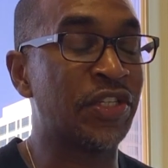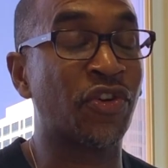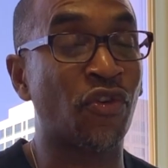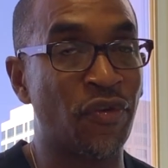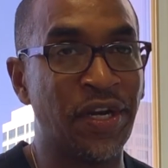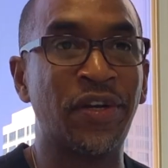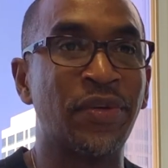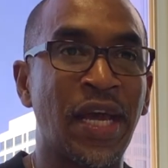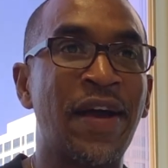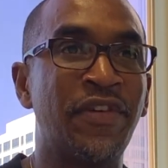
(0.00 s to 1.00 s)
critical
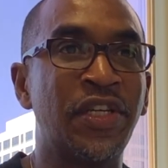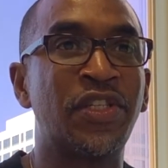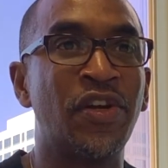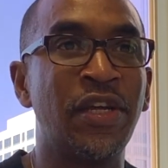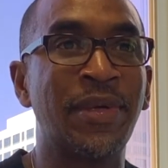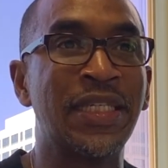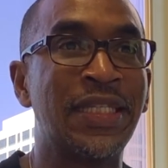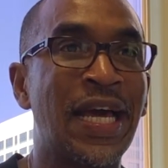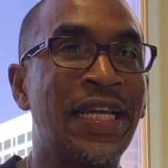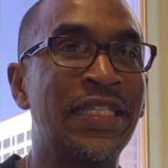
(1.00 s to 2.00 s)
to have an attorney because
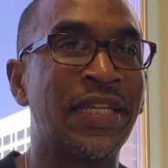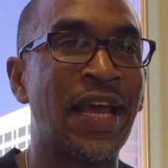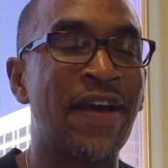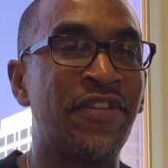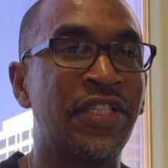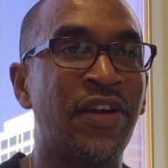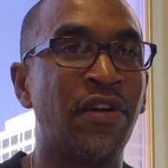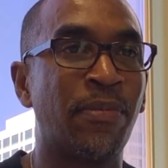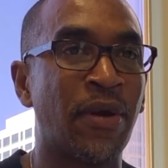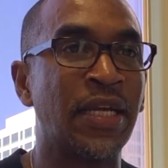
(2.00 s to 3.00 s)
that is an
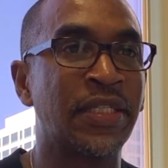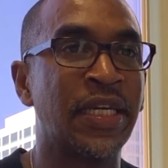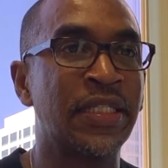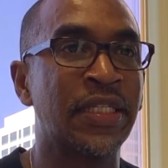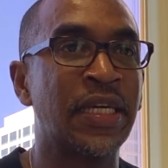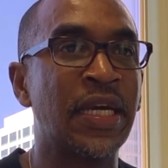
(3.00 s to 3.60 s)
adversarial process.